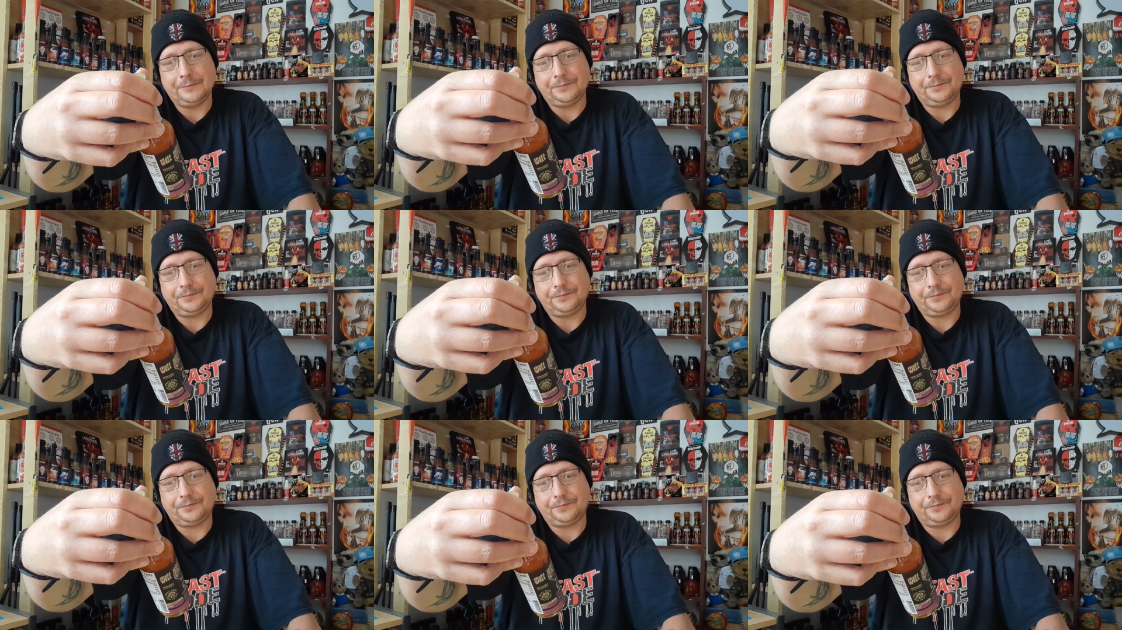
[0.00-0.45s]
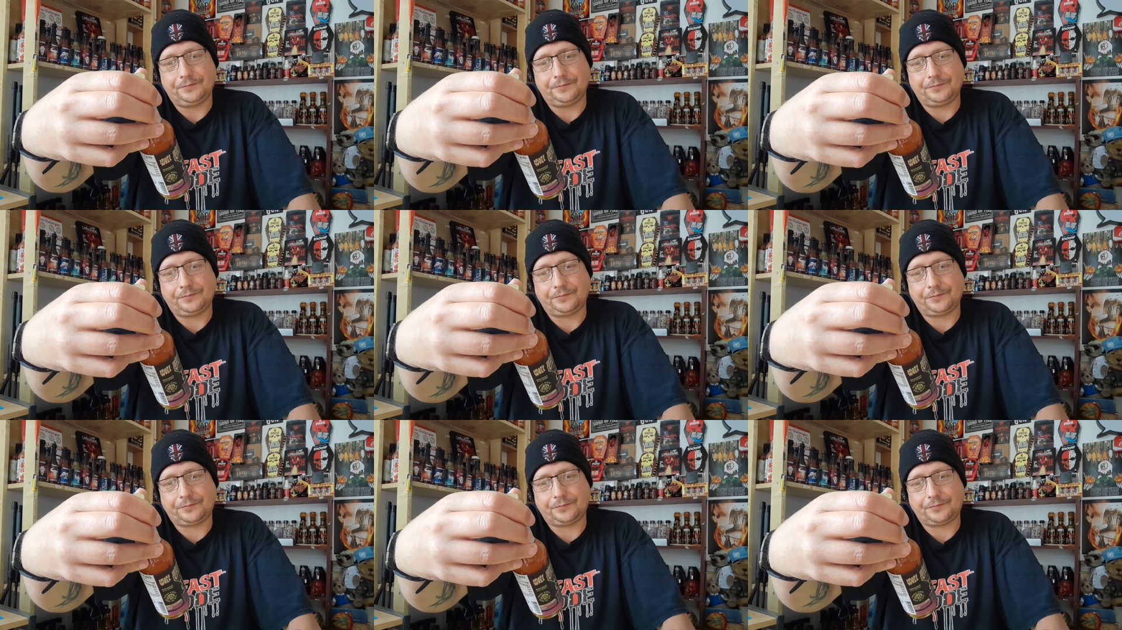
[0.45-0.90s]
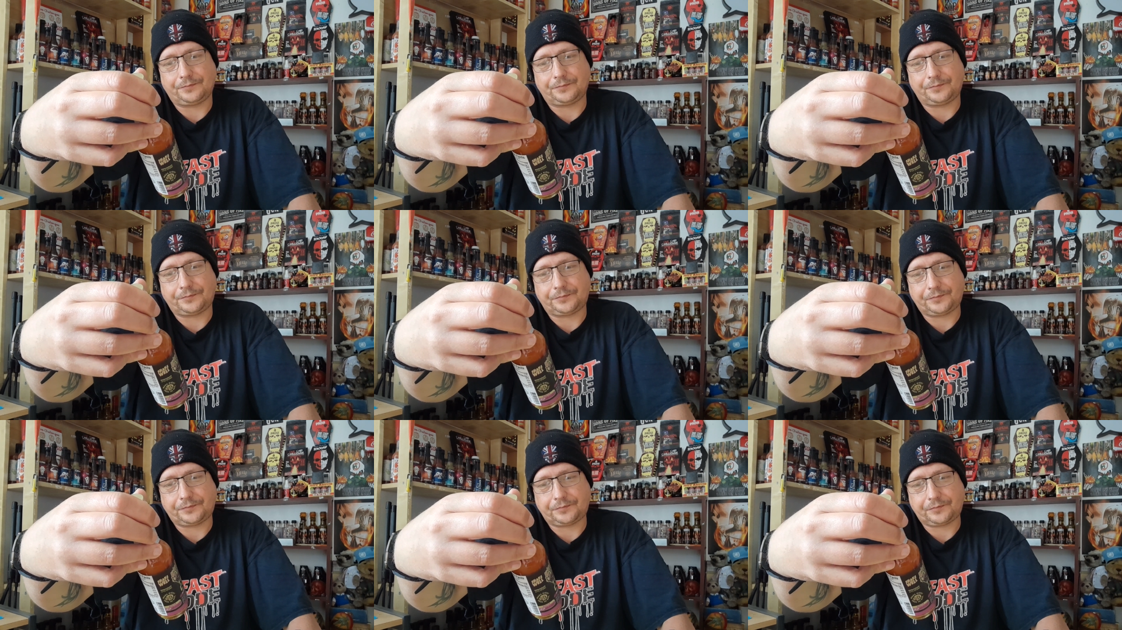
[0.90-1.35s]

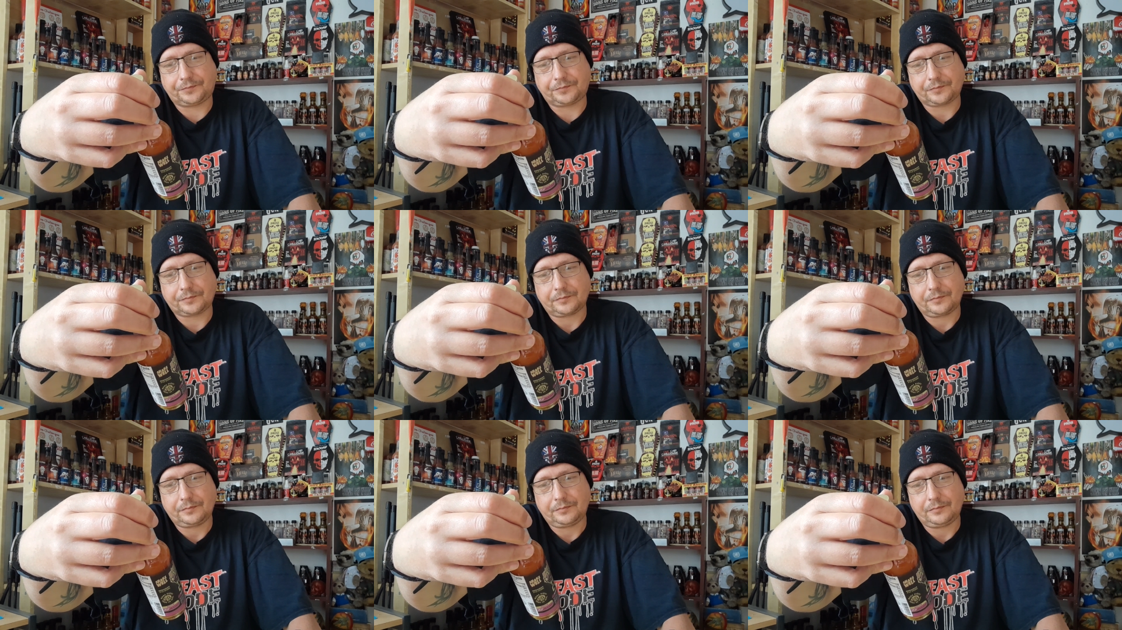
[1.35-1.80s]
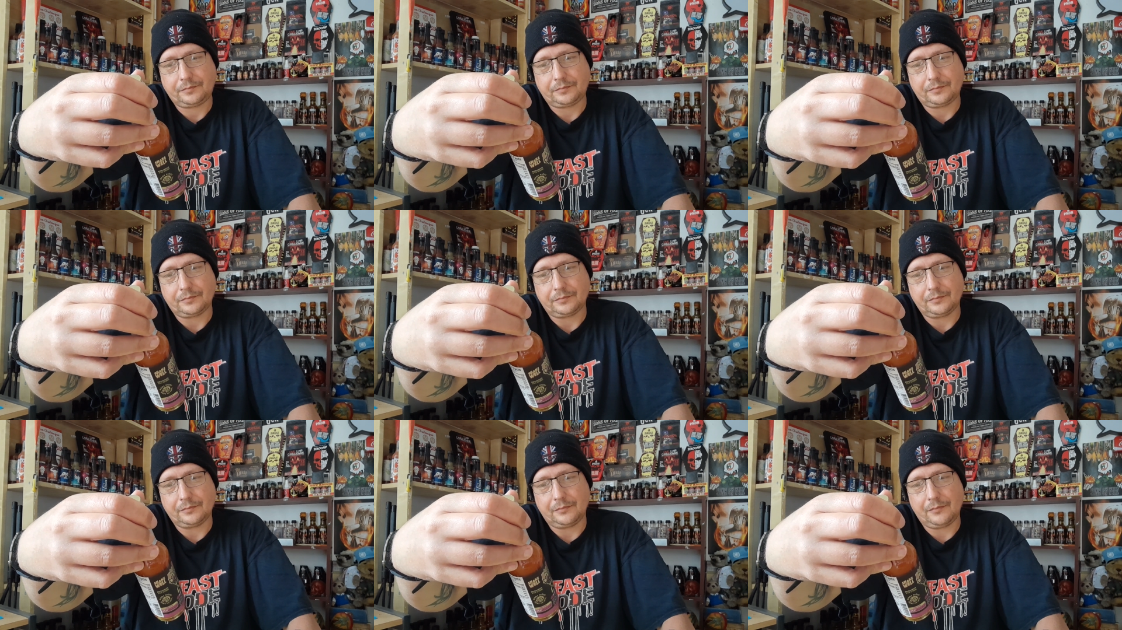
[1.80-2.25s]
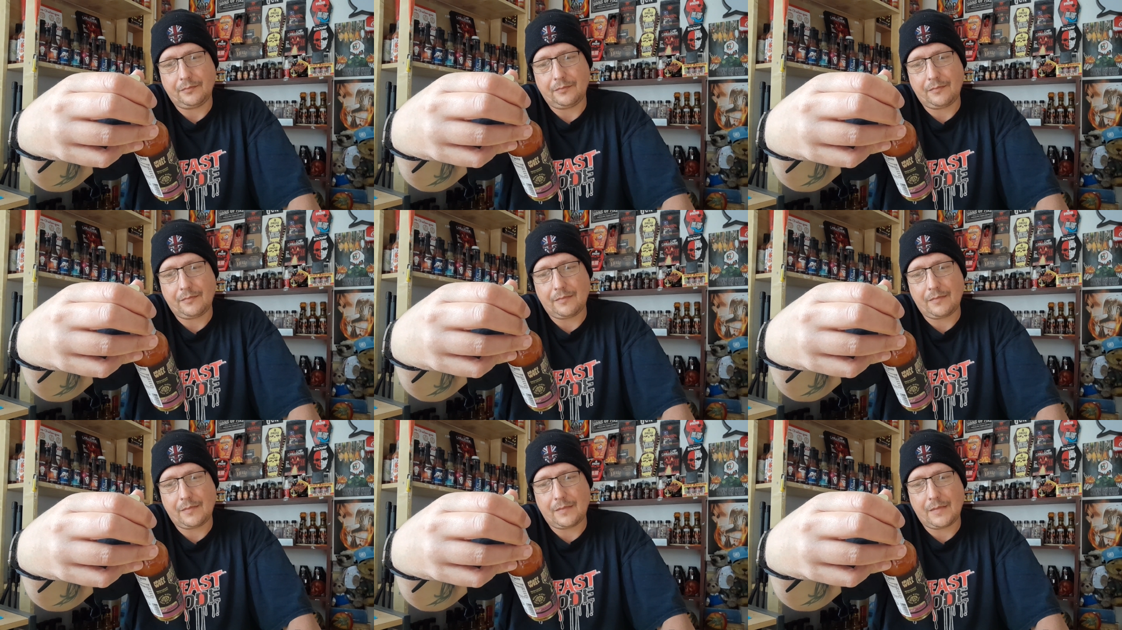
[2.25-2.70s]

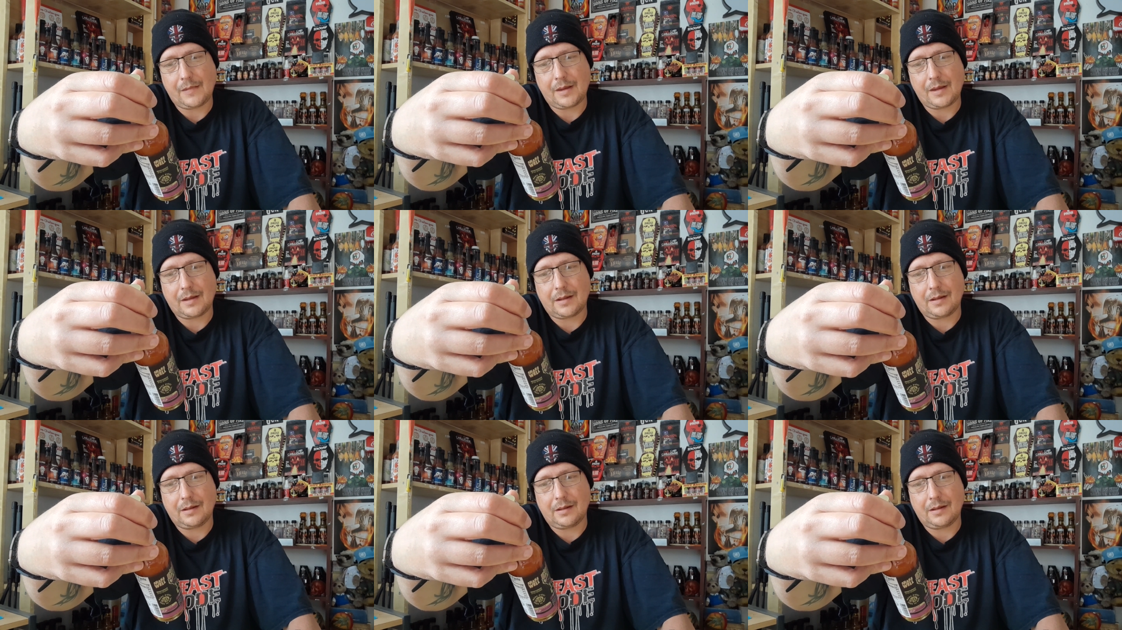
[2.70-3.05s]
Nobody speaks.